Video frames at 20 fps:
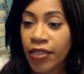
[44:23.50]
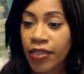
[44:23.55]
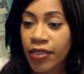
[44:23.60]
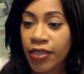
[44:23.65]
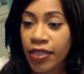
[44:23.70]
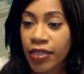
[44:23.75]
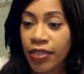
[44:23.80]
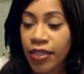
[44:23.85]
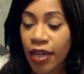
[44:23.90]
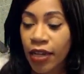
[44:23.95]

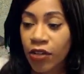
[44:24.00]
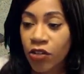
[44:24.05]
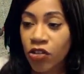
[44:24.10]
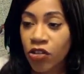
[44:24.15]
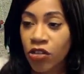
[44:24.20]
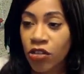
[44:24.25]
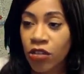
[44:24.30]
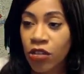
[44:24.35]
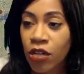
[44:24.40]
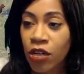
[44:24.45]
scenes
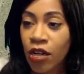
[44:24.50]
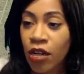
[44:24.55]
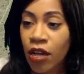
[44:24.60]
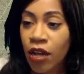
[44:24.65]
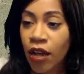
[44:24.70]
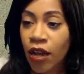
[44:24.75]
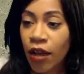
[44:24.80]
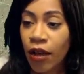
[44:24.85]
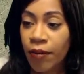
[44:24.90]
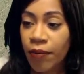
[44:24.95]
action.
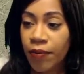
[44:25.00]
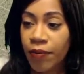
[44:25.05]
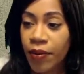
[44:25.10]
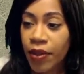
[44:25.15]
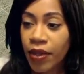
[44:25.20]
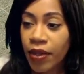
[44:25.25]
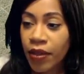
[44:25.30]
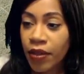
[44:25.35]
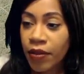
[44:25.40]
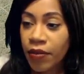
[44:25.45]

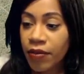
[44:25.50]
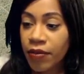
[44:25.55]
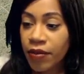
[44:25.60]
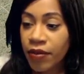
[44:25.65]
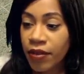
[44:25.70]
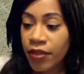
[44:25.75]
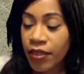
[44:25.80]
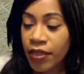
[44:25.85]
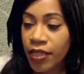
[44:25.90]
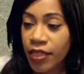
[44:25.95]

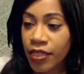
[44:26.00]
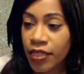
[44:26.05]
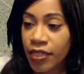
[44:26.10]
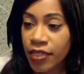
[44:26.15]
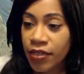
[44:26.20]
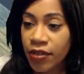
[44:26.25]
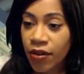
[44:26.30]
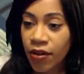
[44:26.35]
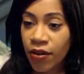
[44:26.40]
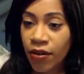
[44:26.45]
This
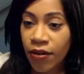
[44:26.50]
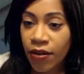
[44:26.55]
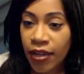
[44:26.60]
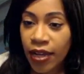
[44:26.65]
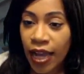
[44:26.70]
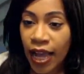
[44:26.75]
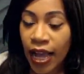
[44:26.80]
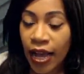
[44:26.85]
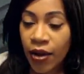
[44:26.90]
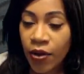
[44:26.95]
is our
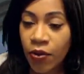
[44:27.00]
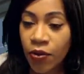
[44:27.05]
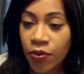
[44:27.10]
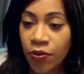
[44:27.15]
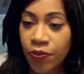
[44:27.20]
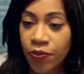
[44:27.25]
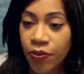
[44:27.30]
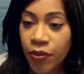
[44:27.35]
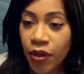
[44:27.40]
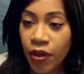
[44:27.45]
cow
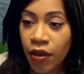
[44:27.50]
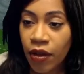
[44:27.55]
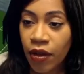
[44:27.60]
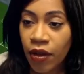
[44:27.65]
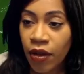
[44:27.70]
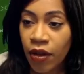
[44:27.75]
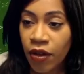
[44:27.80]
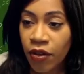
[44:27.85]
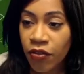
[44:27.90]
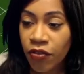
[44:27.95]

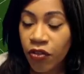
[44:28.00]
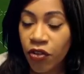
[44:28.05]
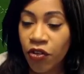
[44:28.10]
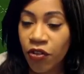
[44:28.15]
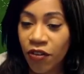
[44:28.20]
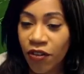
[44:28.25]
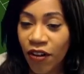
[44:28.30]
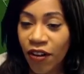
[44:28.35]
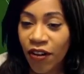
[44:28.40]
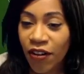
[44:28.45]

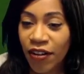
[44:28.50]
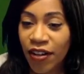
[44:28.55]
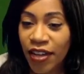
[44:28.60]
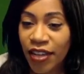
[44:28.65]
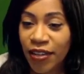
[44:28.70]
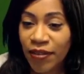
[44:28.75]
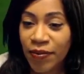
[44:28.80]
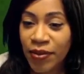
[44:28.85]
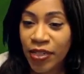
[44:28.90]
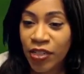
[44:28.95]
for our
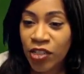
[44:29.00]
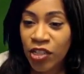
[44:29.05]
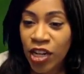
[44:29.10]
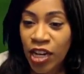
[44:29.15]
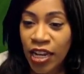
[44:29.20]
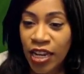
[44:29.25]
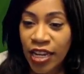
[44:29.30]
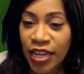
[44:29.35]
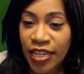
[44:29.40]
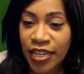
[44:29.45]
image.
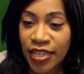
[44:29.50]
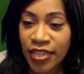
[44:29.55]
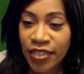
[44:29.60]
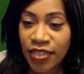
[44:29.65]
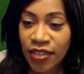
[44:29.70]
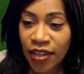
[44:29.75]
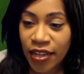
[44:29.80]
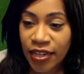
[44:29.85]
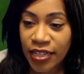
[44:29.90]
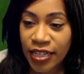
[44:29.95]
He
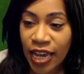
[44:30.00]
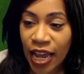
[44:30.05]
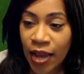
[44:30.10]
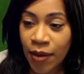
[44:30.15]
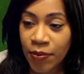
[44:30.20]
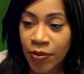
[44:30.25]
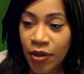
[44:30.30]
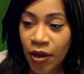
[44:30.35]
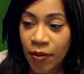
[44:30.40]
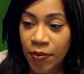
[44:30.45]
is like
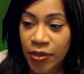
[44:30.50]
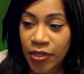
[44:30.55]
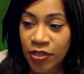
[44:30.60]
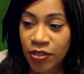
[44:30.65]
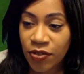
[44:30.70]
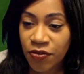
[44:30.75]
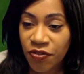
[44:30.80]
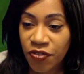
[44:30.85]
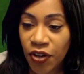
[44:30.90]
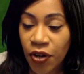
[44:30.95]
tabbed up,
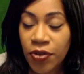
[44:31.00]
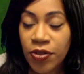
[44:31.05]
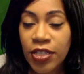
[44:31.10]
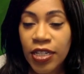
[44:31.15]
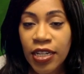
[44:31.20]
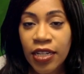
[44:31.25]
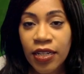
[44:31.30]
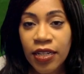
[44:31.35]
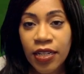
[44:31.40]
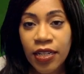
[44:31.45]
he's
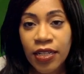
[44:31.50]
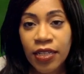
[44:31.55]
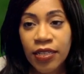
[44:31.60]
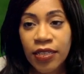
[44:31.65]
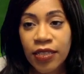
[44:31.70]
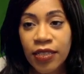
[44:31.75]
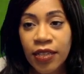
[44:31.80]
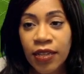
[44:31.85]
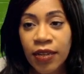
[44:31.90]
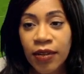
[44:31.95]
floating.
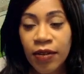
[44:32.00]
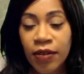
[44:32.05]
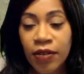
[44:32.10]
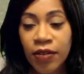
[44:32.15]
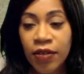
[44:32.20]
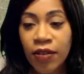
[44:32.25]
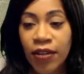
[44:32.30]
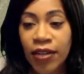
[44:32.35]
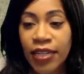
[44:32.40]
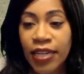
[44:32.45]
He's
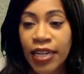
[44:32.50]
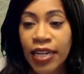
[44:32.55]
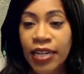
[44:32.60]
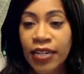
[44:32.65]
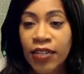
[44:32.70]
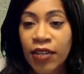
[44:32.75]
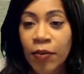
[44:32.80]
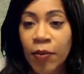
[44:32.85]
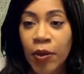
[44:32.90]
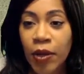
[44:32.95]
9
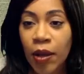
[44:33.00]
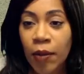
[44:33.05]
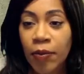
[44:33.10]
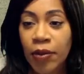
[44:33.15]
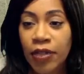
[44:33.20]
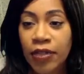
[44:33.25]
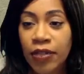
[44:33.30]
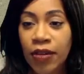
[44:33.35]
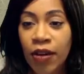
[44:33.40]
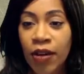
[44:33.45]
keyed up a couple
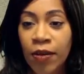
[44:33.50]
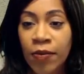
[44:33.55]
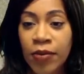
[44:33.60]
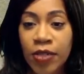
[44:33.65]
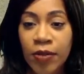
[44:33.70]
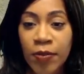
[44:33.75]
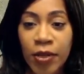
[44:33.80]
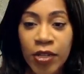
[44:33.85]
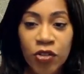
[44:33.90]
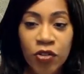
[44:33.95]
of times
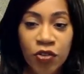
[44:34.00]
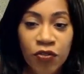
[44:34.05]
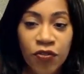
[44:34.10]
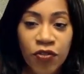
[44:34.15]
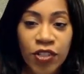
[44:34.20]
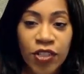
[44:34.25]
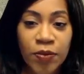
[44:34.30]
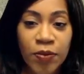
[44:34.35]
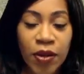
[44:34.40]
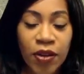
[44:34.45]
to make sure he
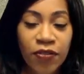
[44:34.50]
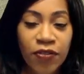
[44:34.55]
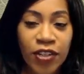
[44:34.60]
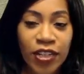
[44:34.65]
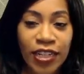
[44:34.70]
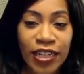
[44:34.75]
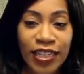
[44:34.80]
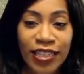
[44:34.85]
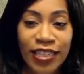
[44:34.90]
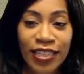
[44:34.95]
fits
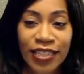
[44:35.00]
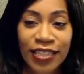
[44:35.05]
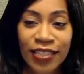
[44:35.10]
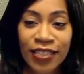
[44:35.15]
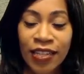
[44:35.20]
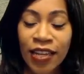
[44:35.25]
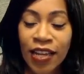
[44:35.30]
perfectly in this